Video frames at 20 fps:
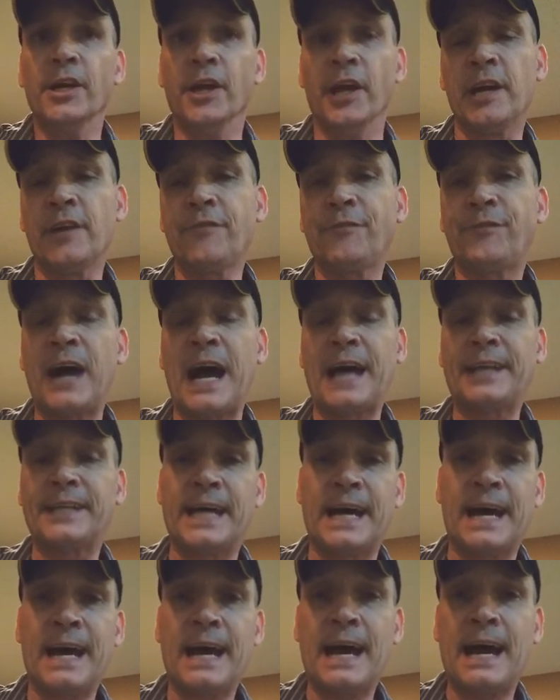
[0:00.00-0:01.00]
If I
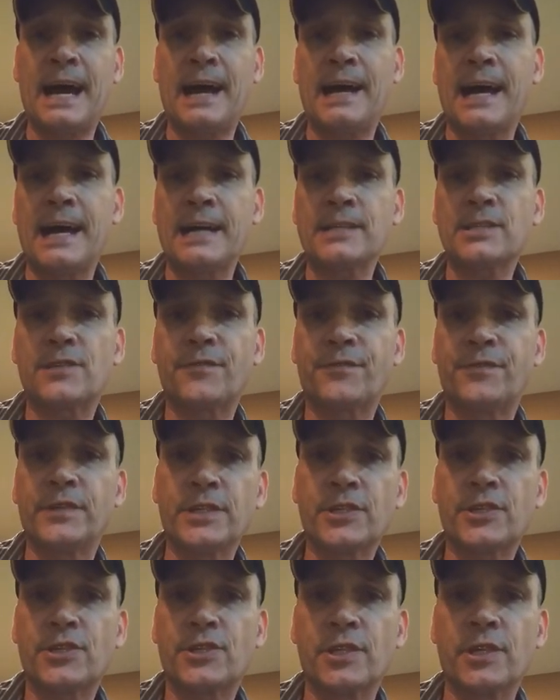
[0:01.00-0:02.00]
die ice
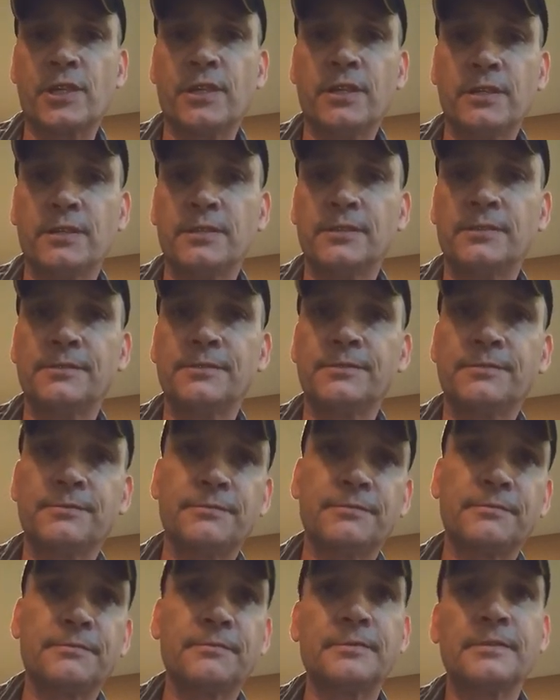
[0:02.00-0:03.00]
fishing,
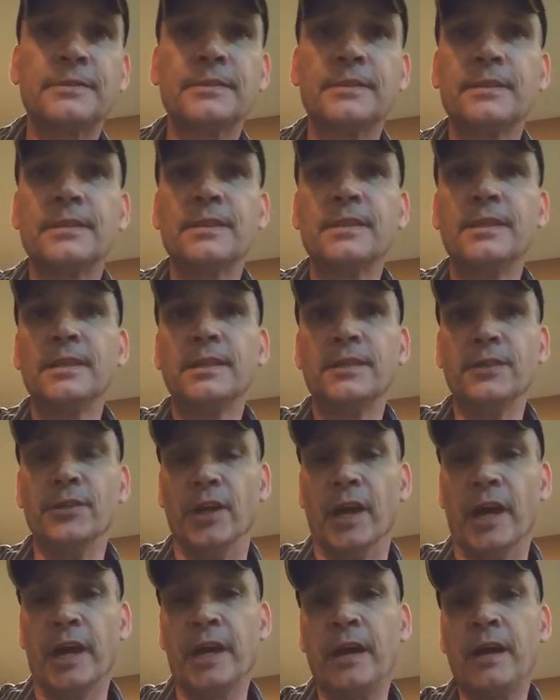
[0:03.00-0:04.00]

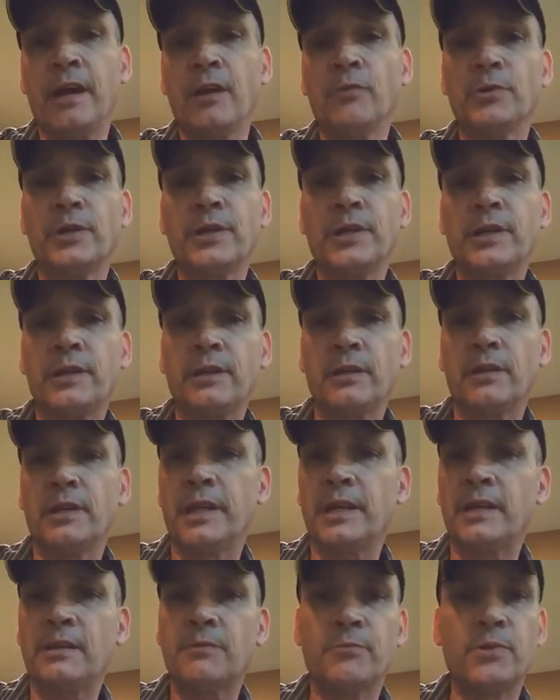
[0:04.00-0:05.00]
yeah, will
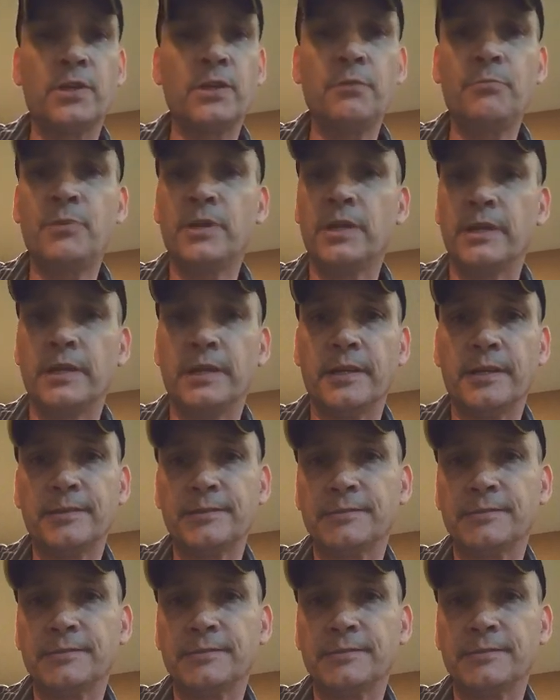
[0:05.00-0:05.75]
let me be.